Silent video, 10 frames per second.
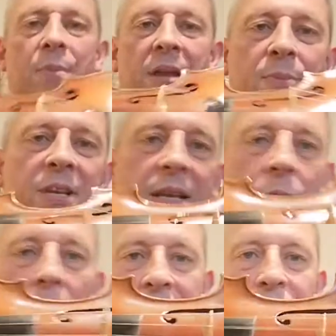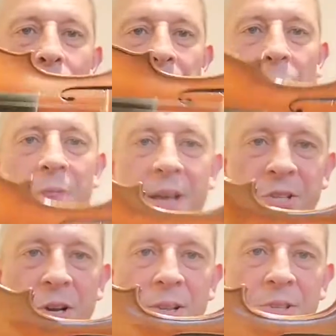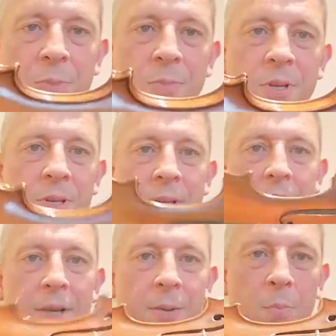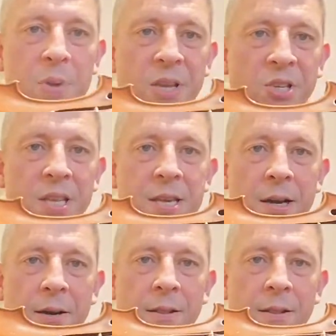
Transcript: going to be doing a workshop on this handsome beast here.